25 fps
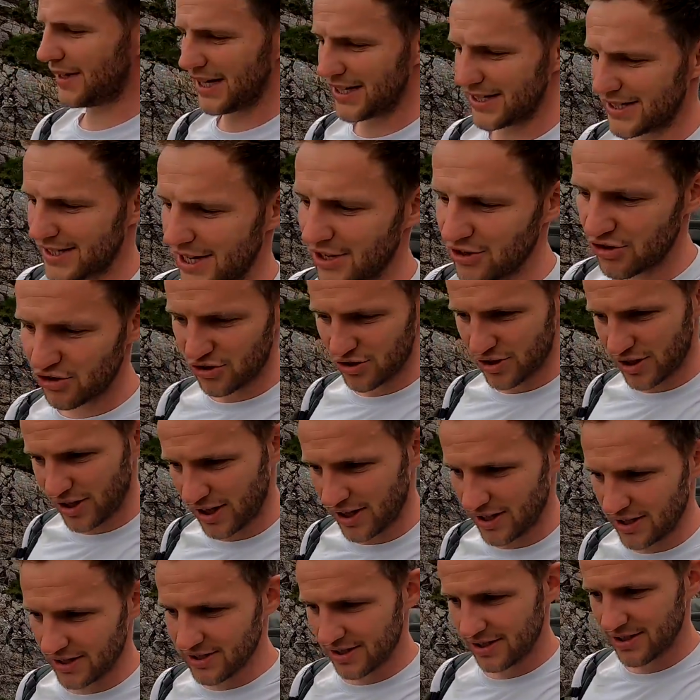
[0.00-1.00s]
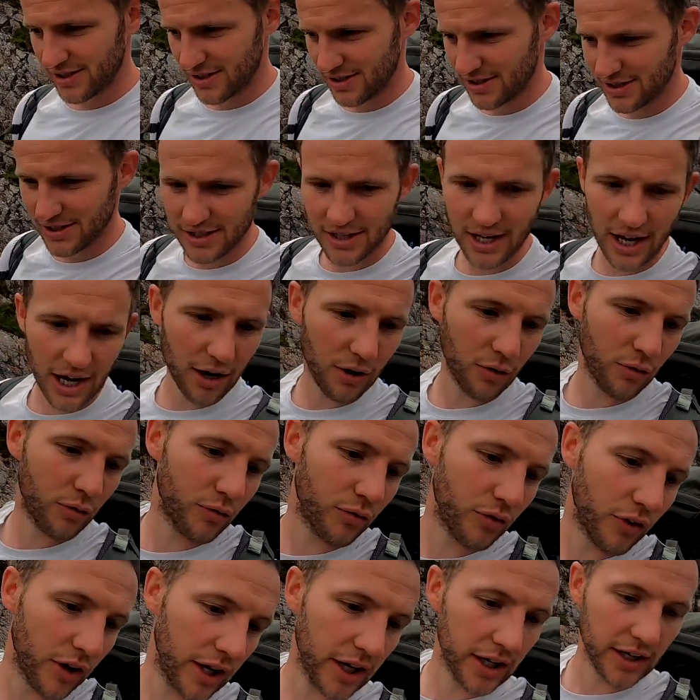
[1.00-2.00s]
Essentially, it's now
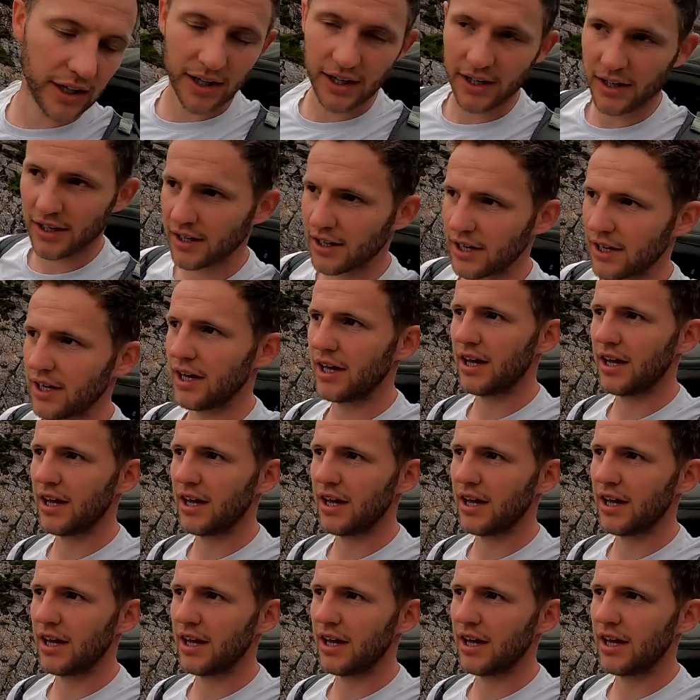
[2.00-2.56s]
Friday.